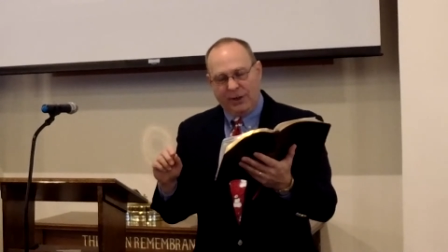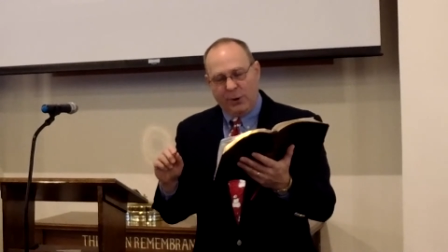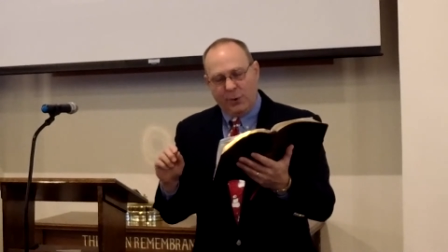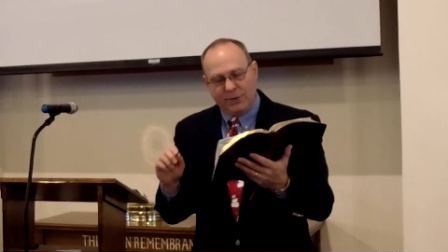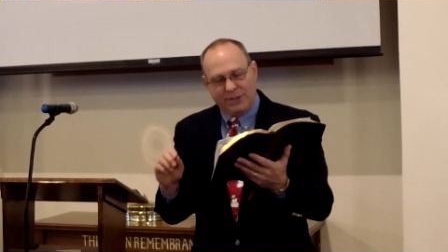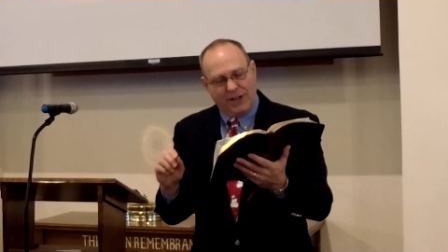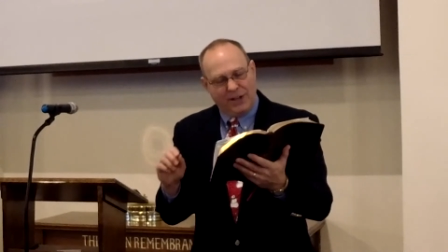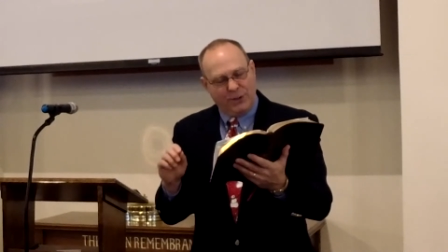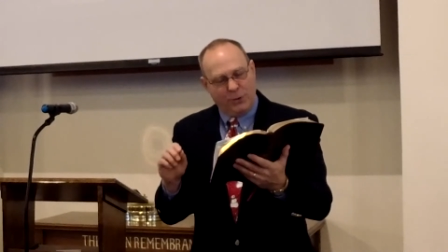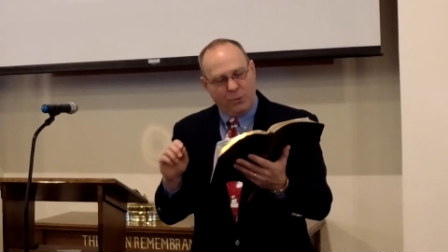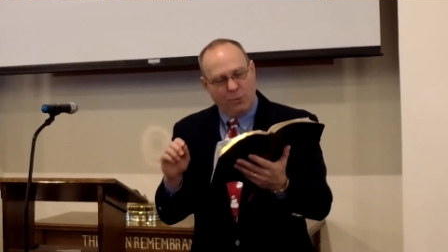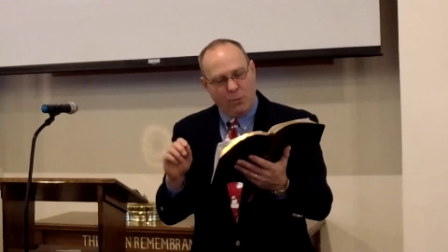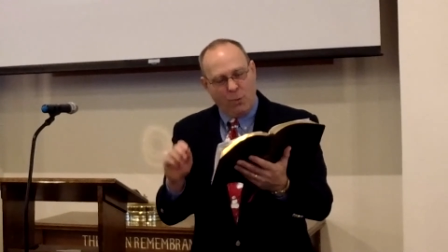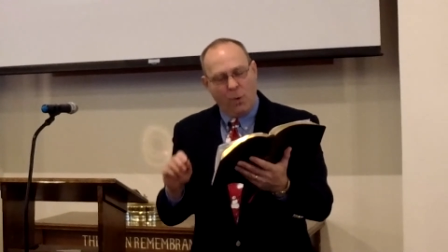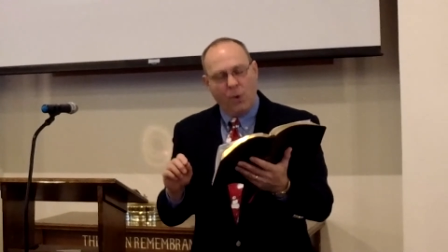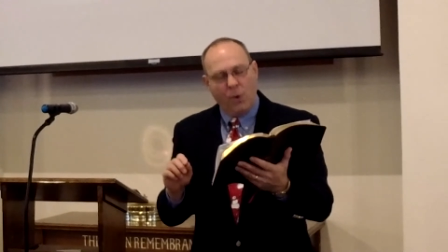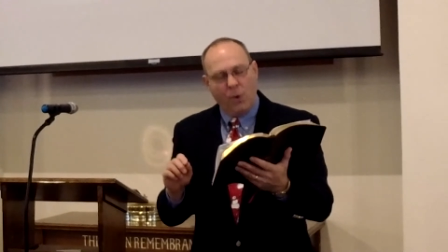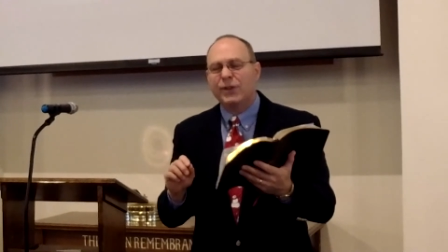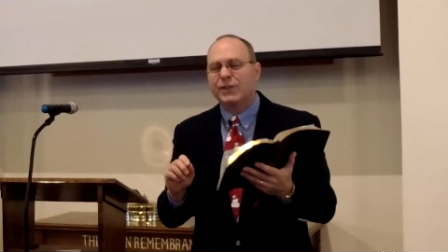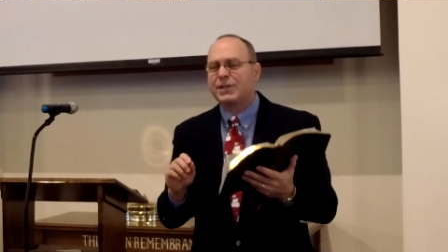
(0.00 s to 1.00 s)
goes on to
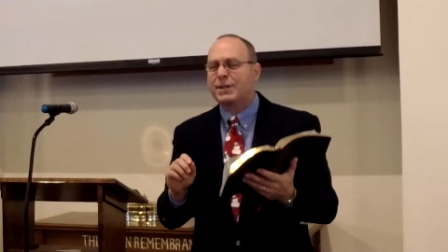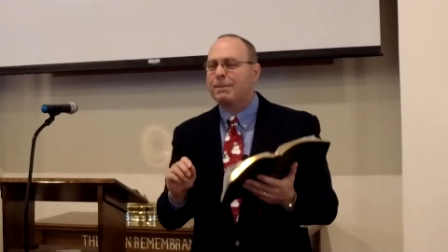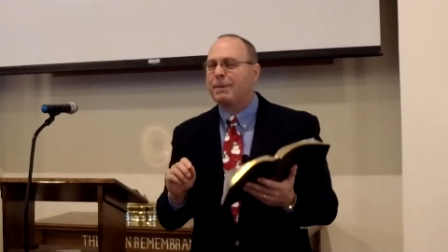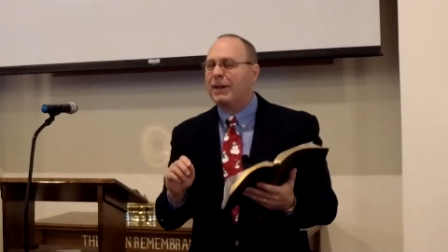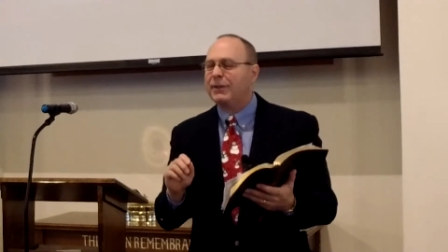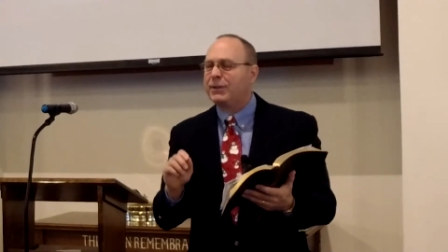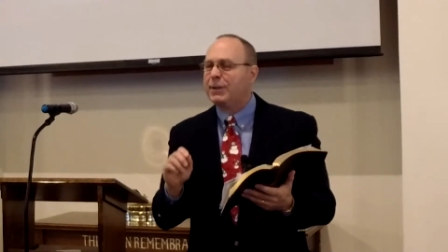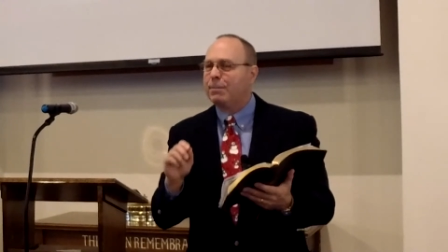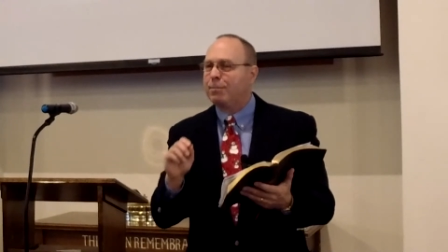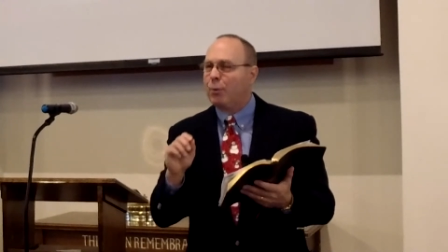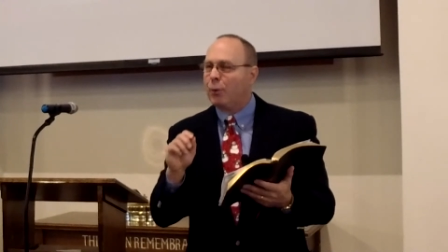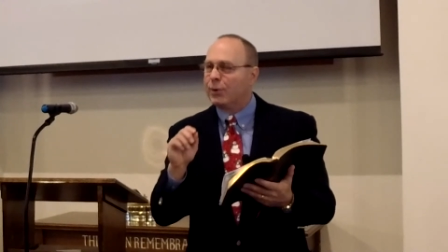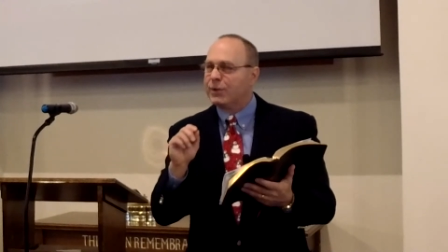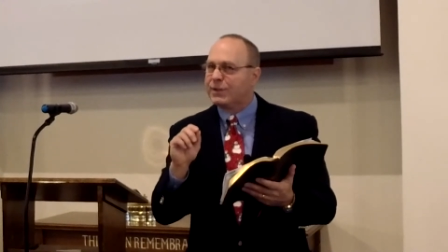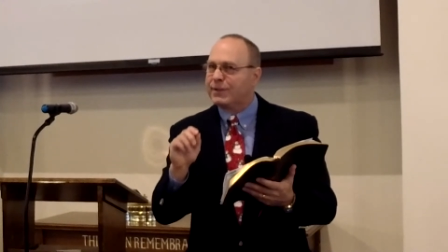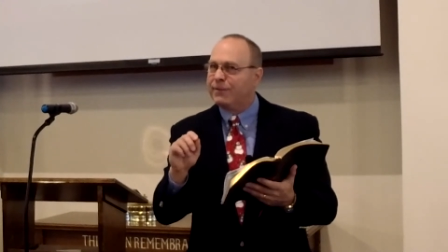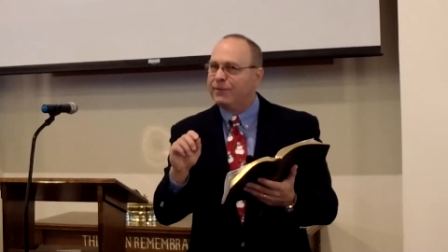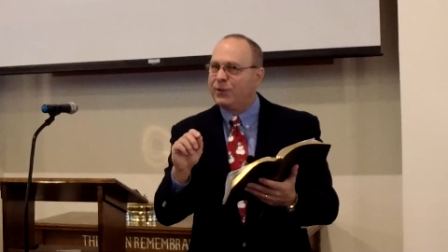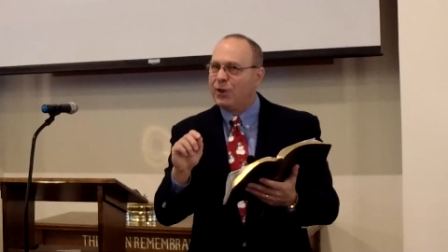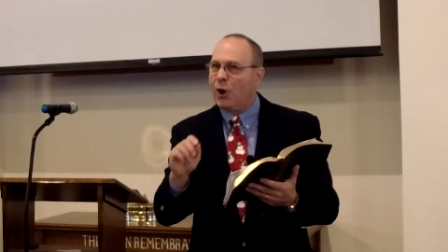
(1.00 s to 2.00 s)
warn us about the
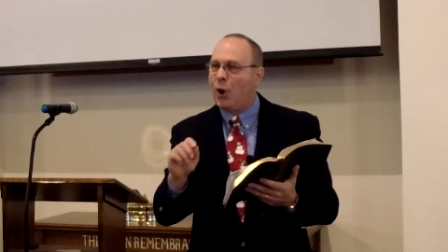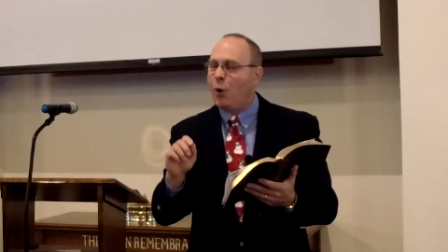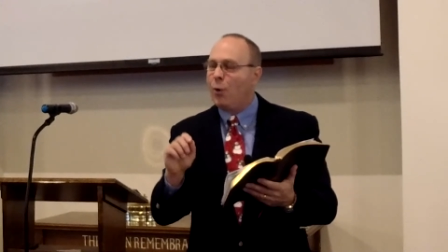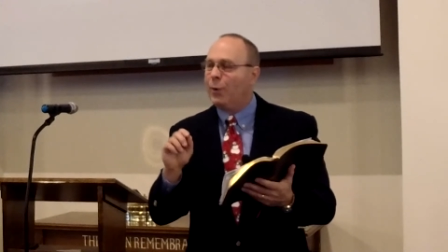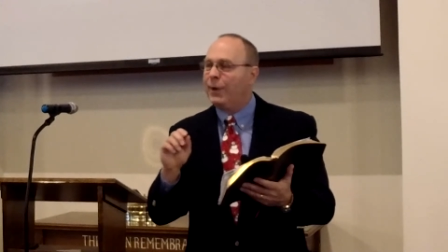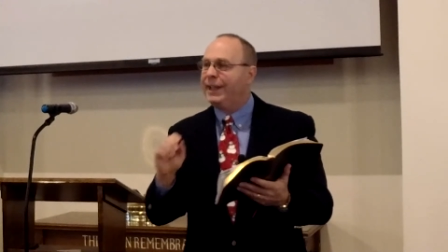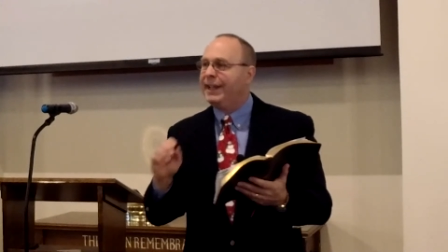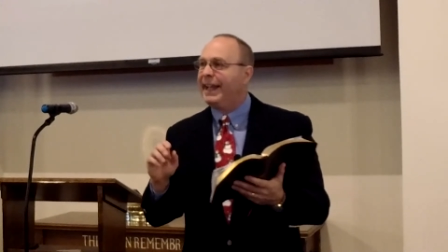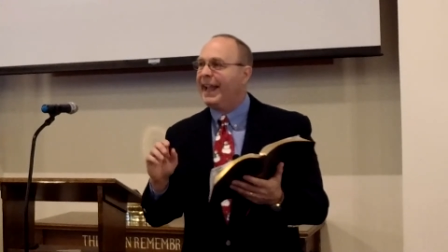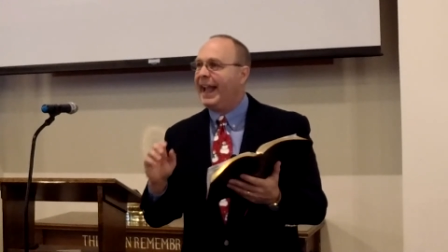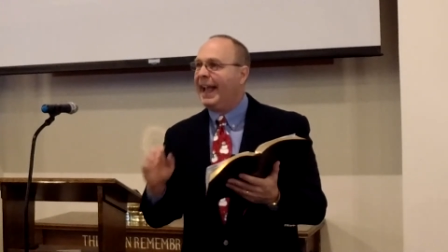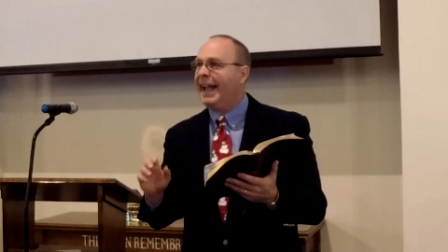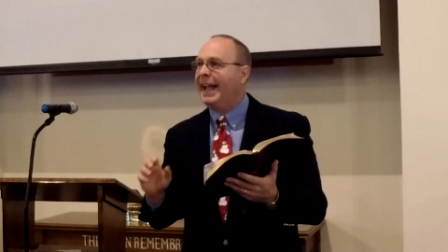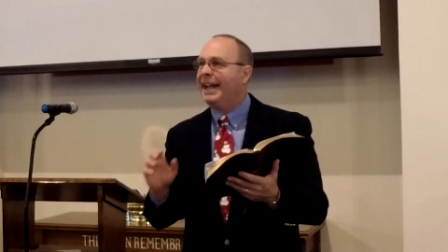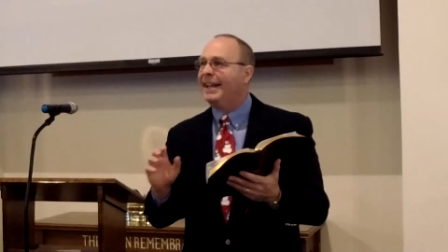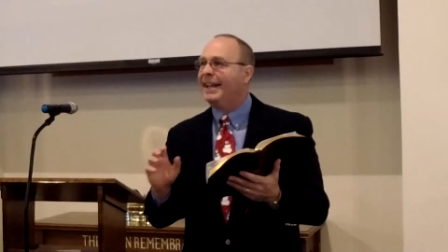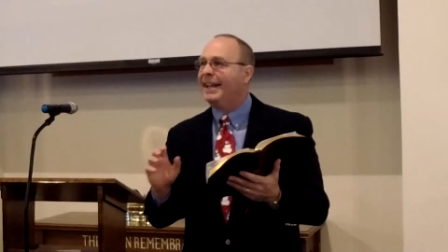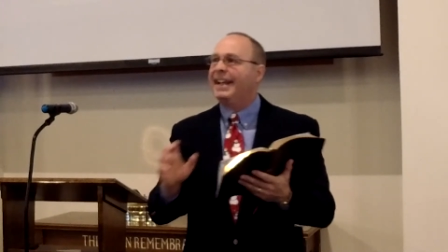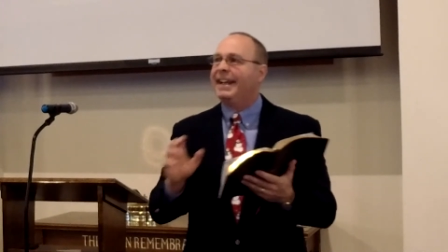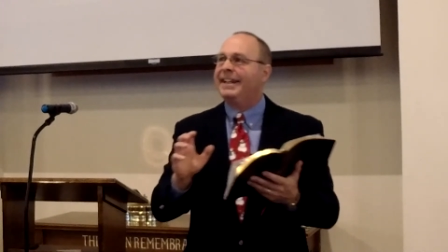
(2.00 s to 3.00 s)
importance of knowing
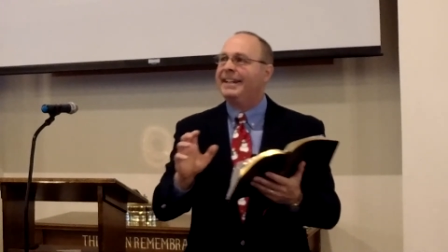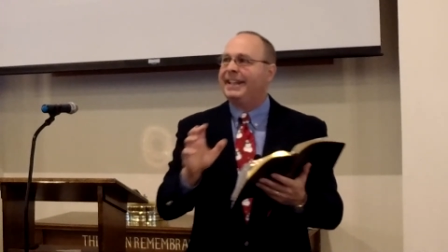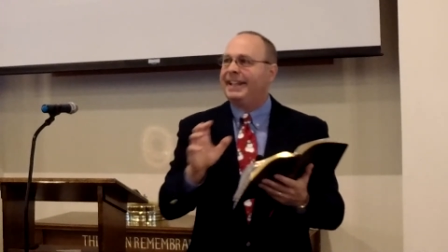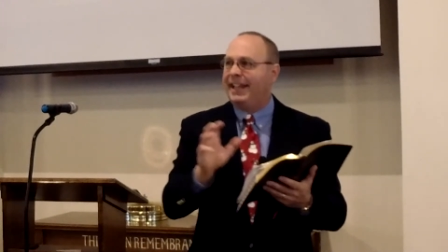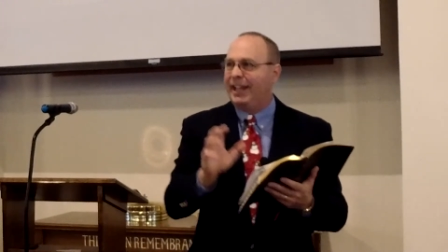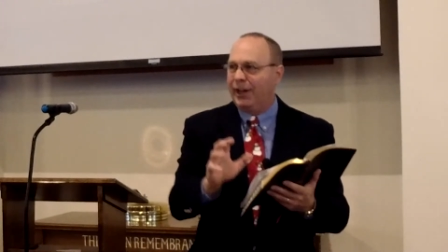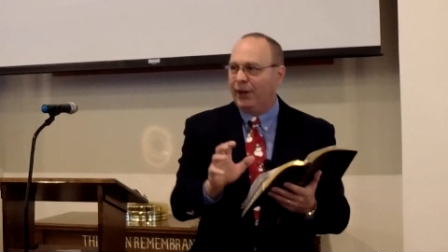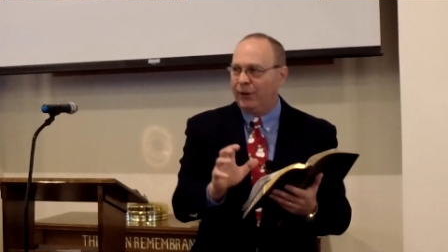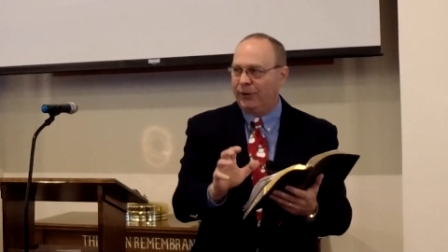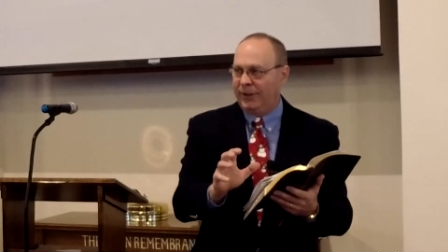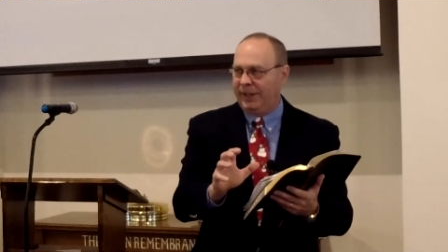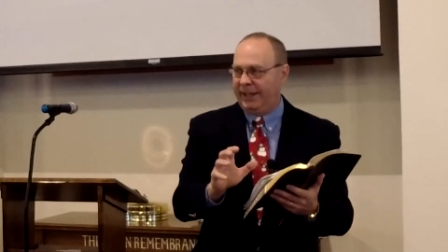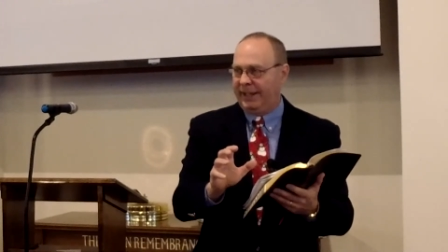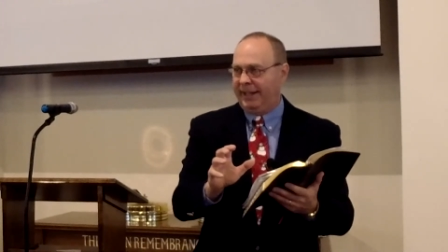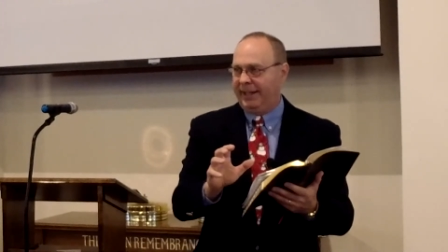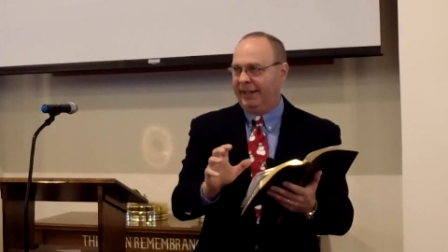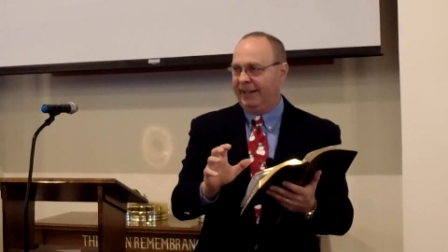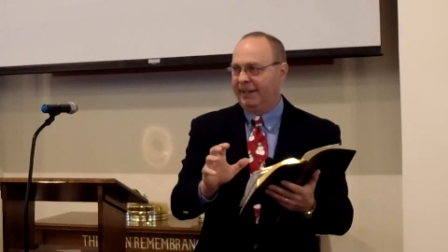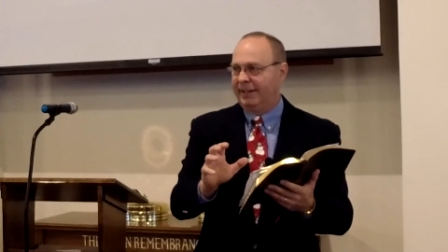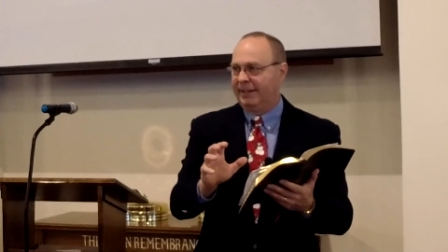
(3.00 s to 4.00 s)
and adhering